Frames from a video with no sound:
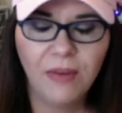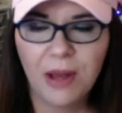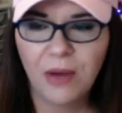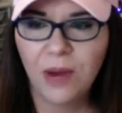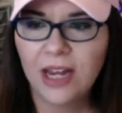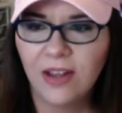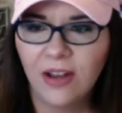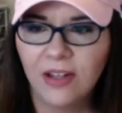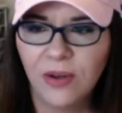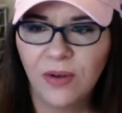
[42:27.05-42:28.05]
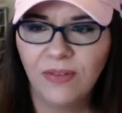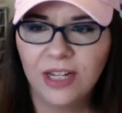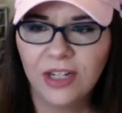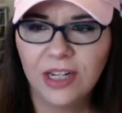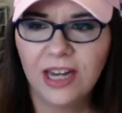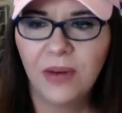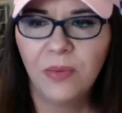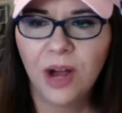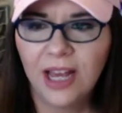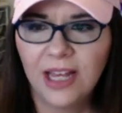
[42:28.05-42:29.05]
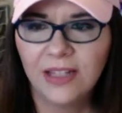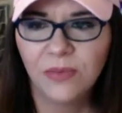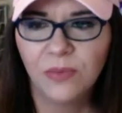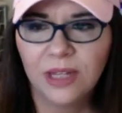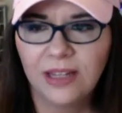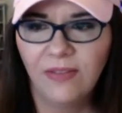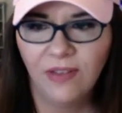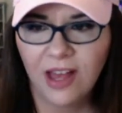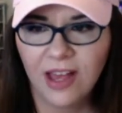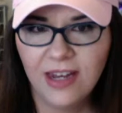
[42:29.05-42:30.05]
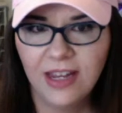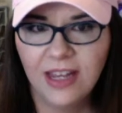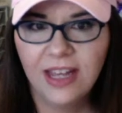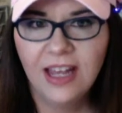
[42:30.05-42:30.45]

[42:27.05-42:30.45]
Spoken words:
about writing young adult fiction and why it's really fun